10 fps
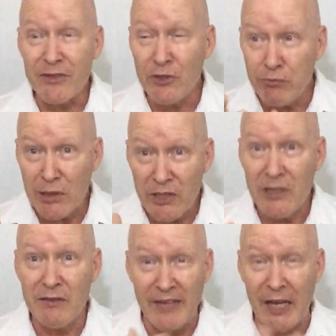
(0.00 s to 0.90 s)
You
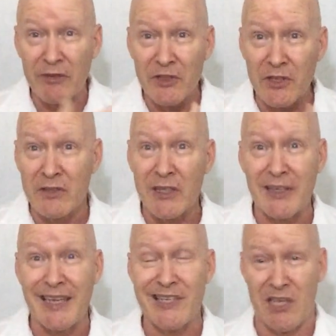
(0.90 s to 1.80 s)
believe everything
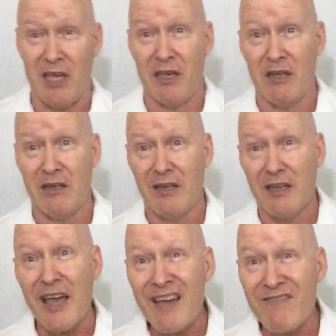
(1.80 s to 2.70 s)
that they say.
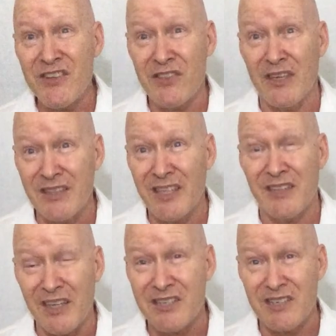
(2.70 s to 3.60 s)
Everything that
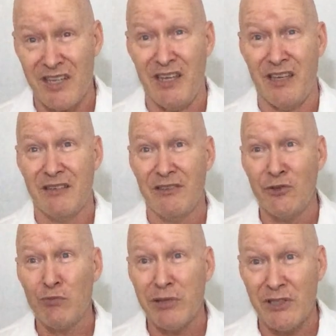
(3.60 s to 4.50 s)
they say,
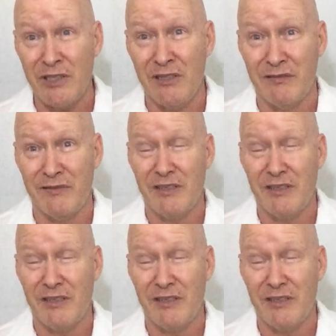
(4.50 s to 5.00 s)
you believe.